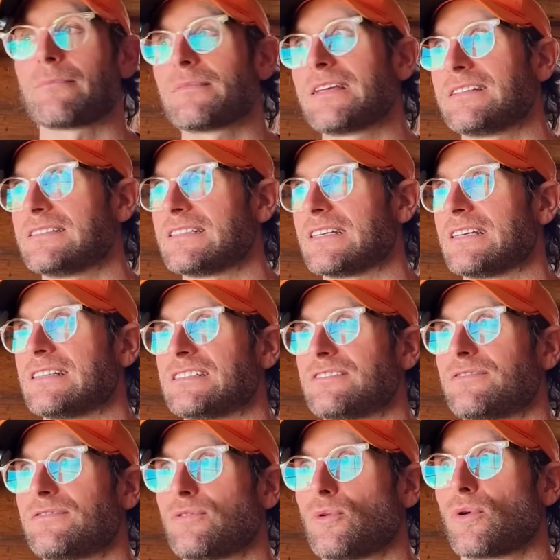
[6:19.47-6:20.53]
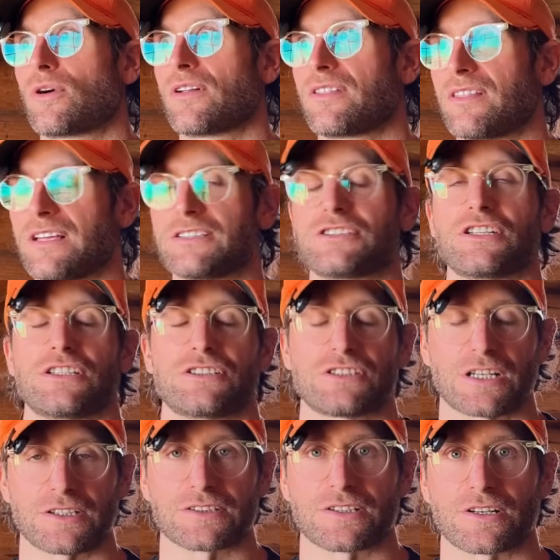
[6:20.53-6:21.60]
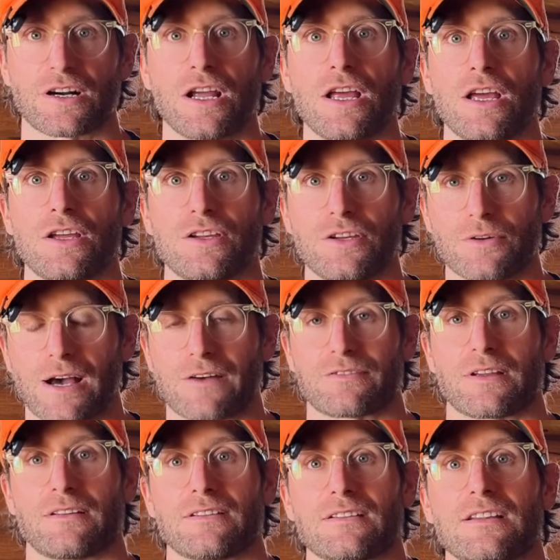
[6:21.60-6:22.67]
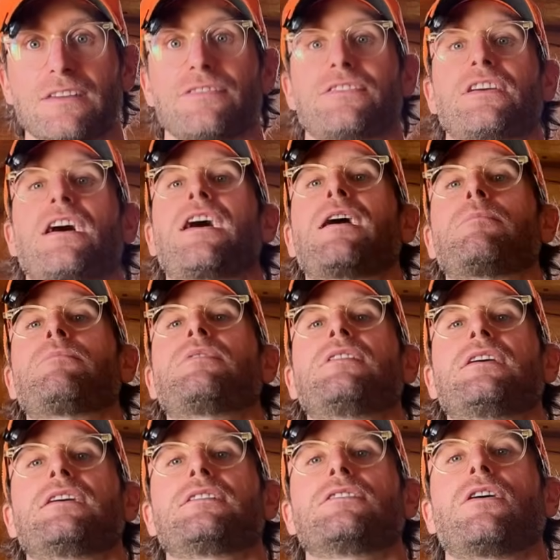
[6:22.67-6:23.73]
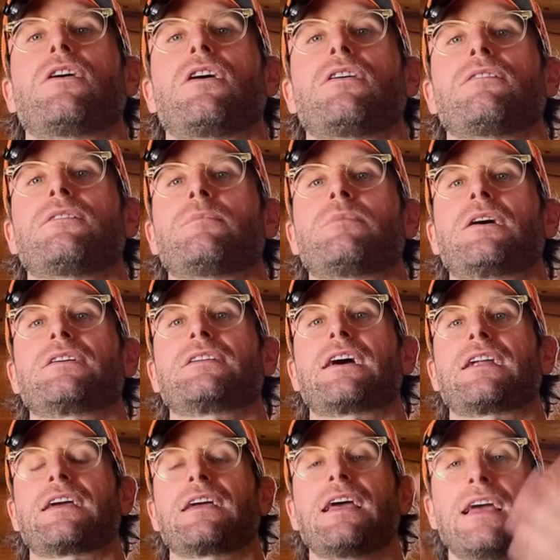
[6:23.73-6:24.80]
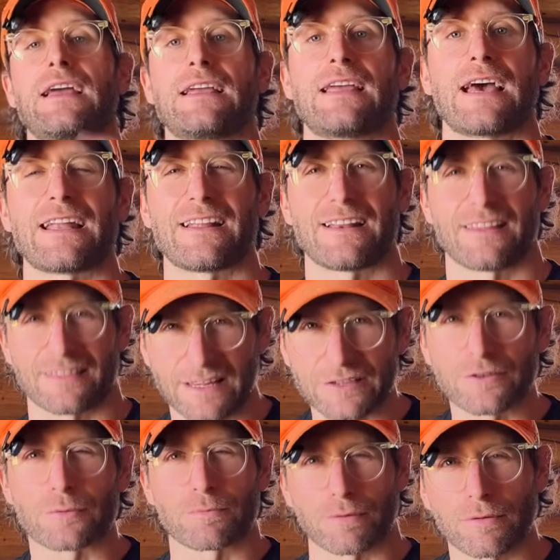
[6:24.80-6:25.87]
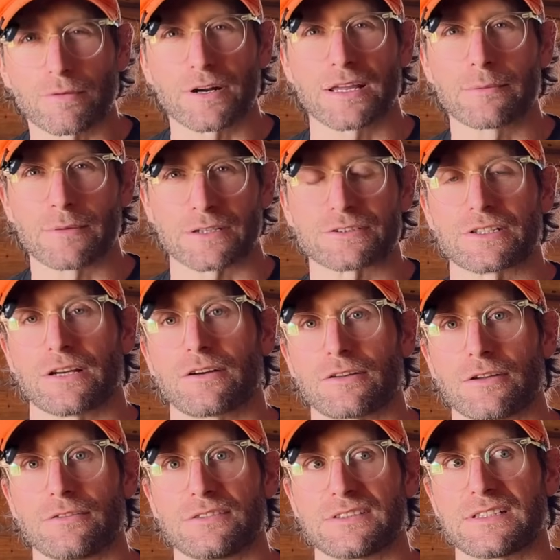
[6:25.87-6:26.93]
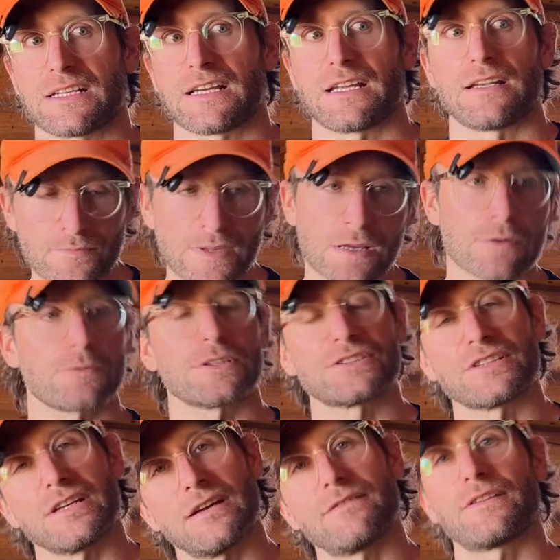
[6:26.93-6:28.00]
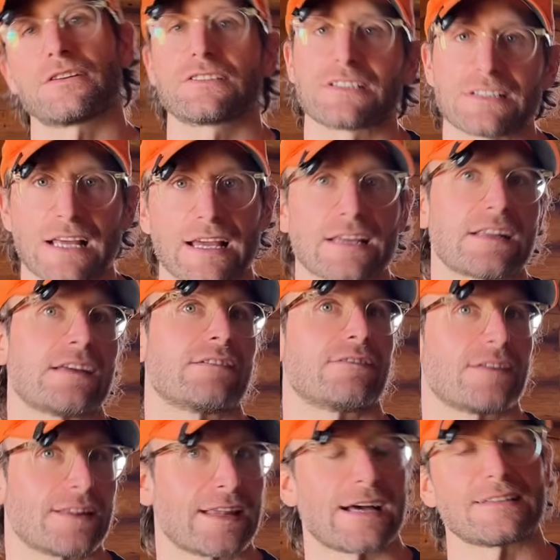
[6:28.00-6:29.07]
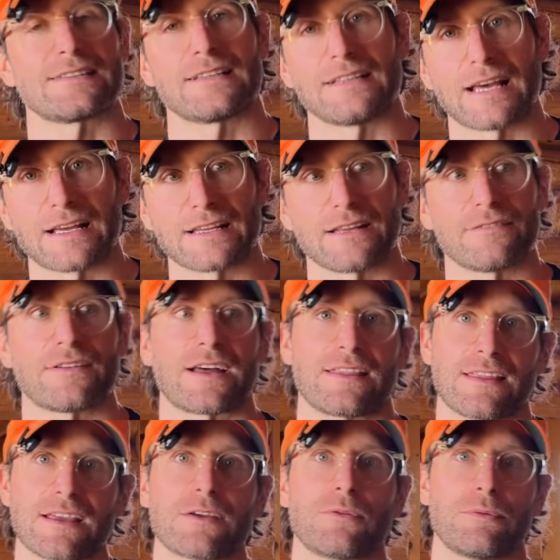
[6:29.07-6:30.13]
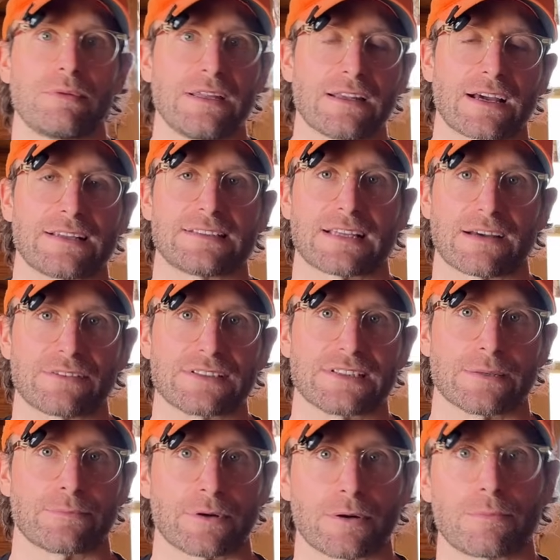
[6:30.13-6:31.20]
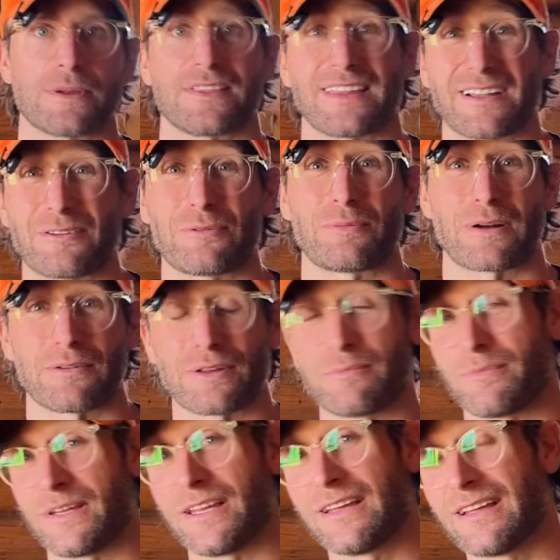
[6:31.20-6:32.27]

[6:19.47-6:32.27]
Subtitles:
means is for this shelter, you have to lift up all of the bug netting, get in, and then you're pretty much enclosed in, which if there's a negative, that's the negative. I think it would be nice to have a zipper, but then it would probably be